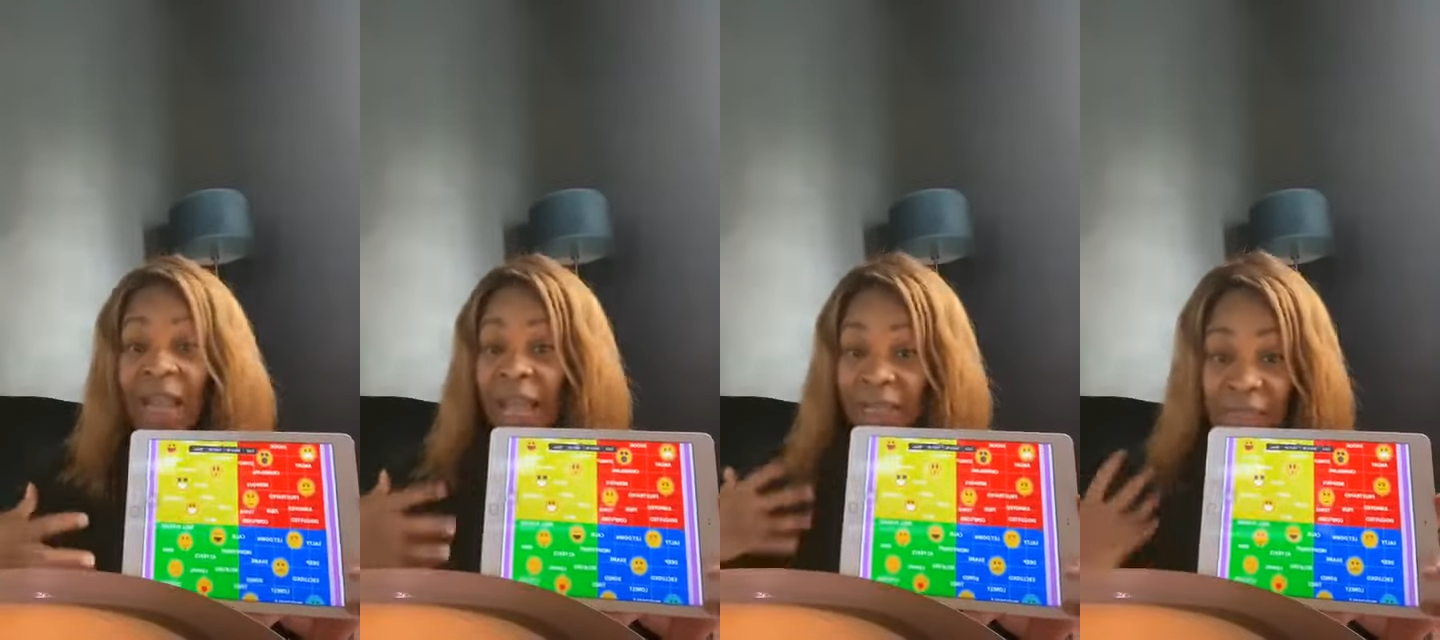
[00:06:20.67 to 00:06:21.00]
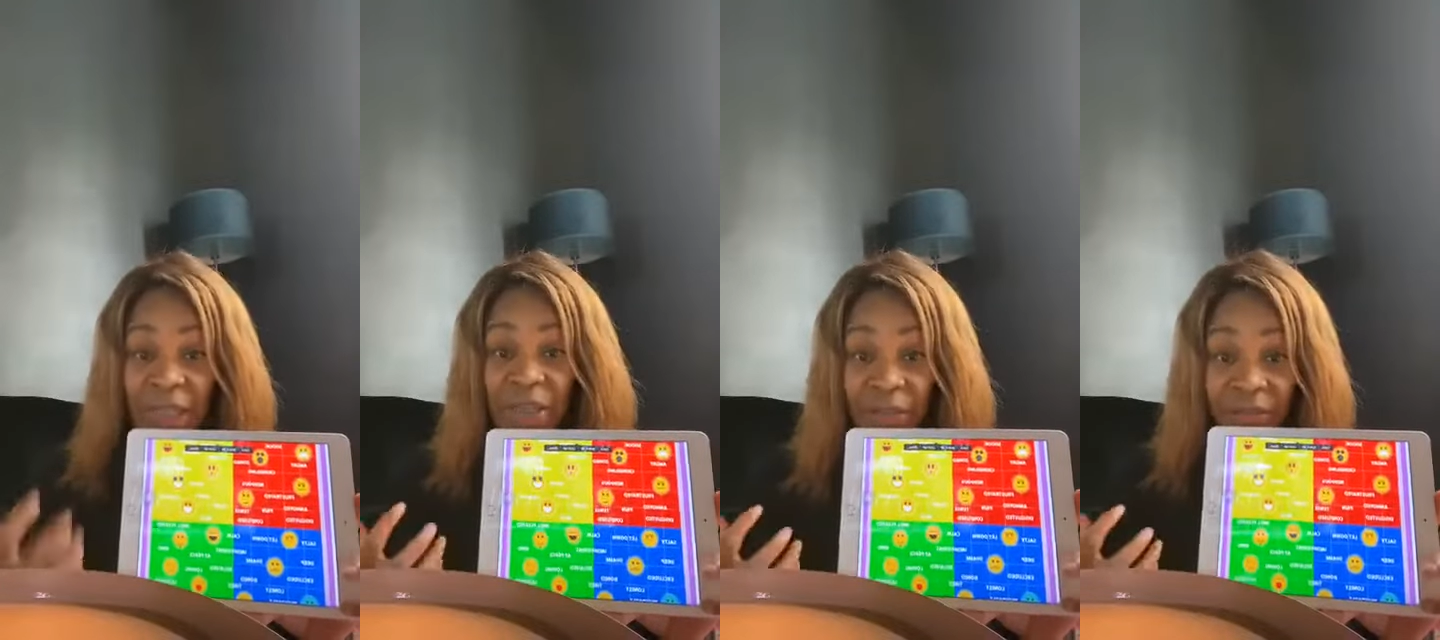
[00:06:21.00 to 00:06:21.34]
and then
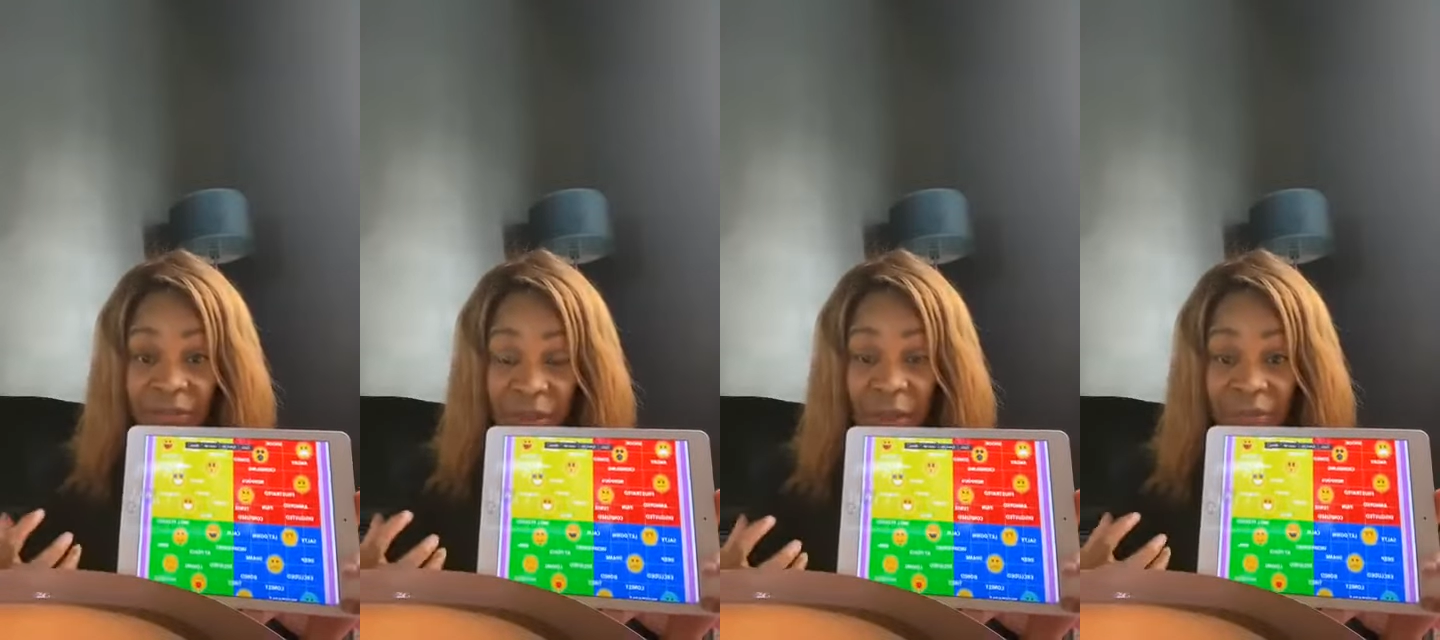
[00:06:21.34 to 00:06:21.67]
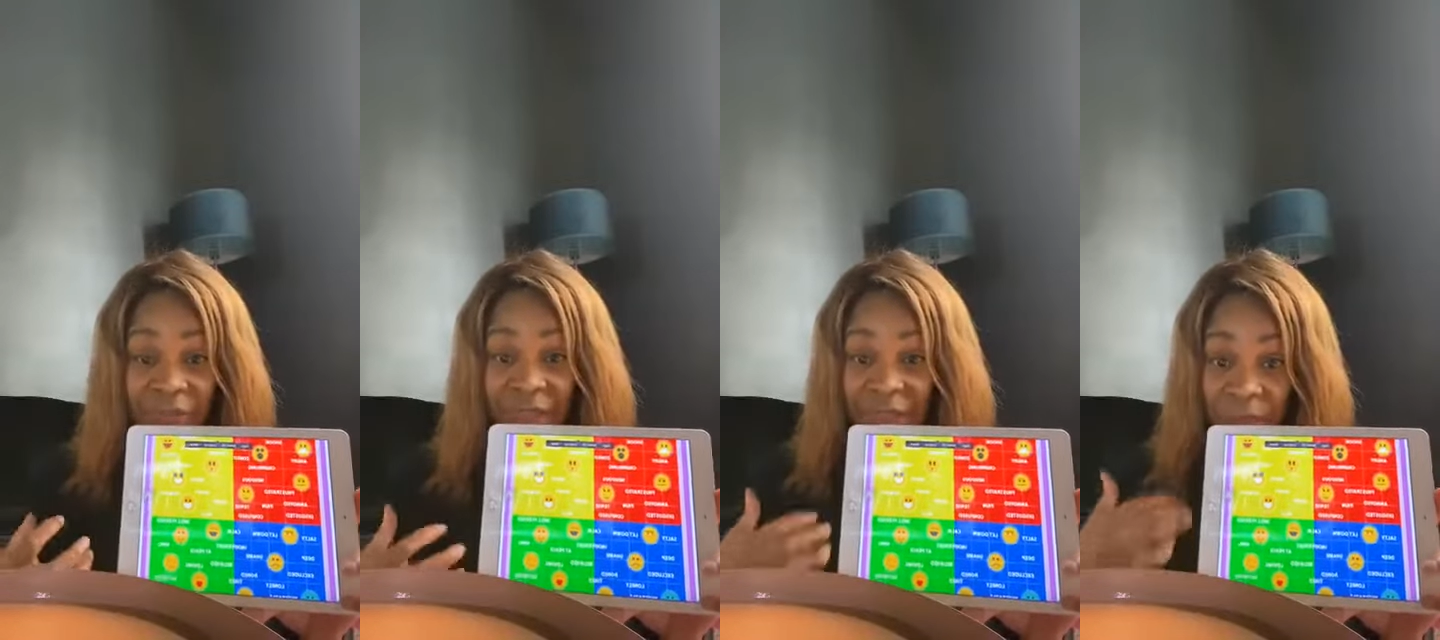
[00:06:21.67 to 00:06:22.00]
you can start
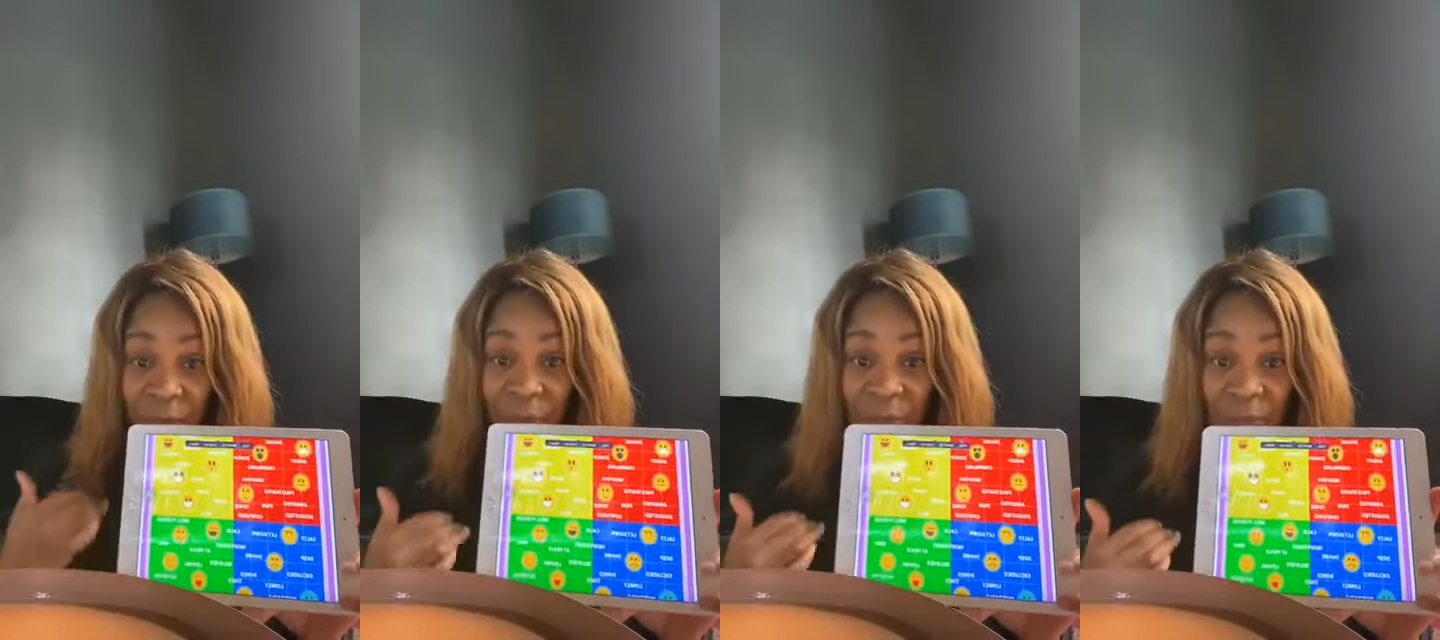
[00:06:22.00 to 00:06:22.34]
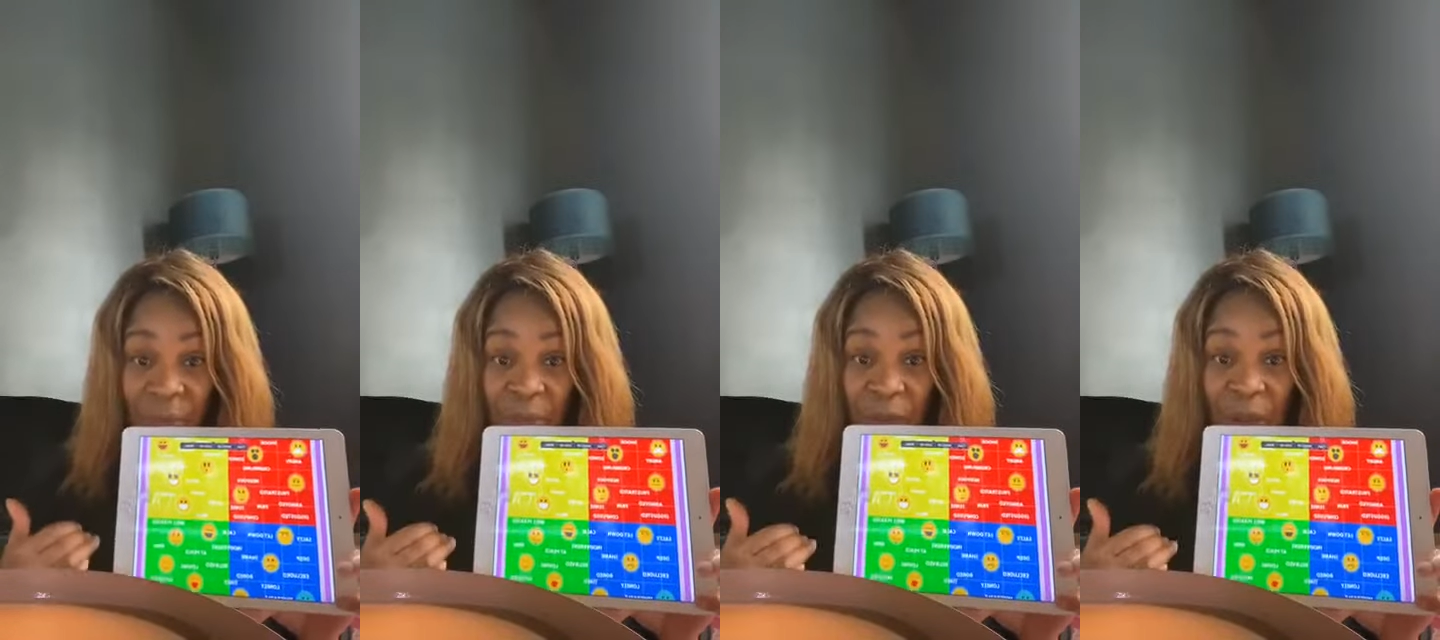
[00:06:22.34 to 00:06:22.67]
thinking, you'll feel
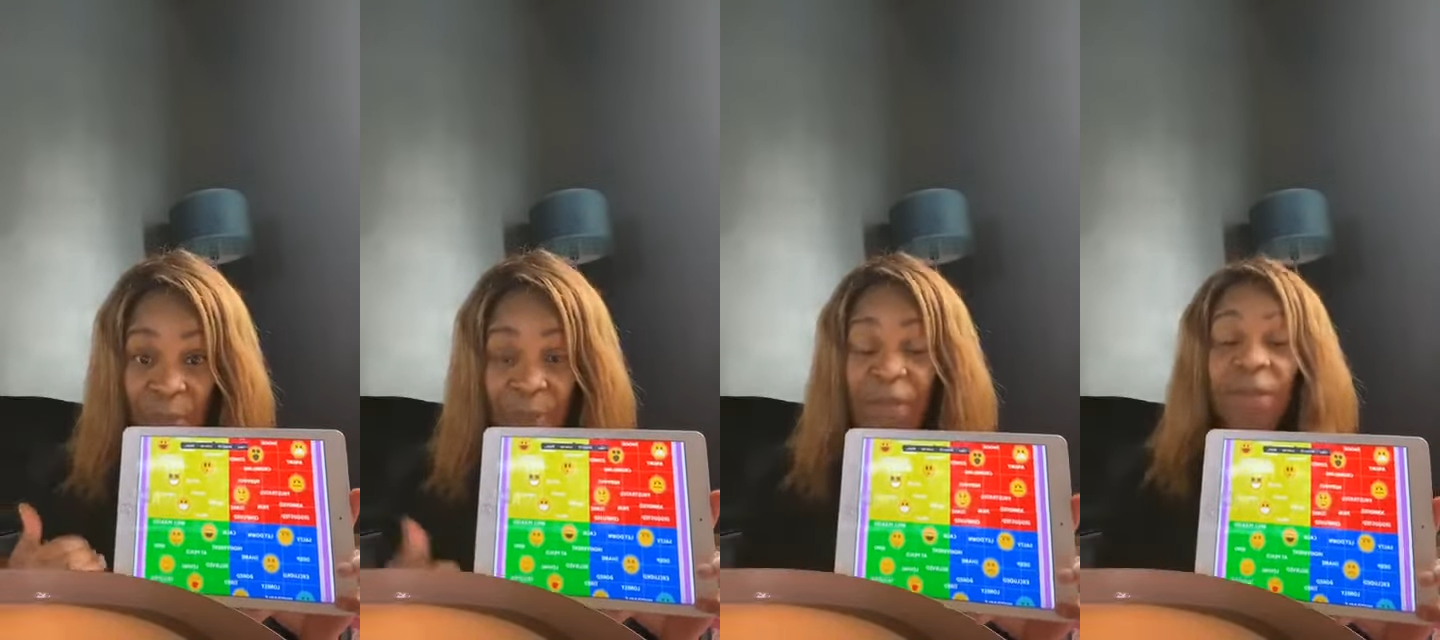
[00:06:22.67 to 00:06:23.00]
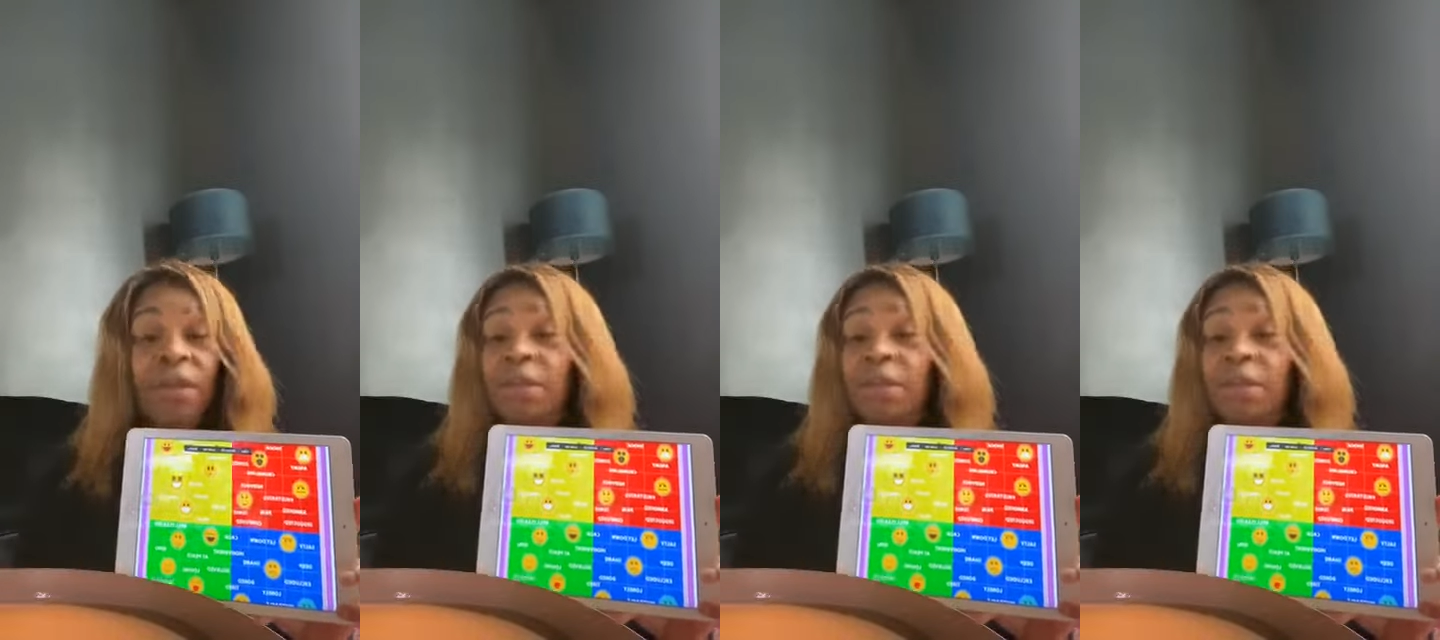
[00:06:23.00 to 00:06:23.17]
calmer.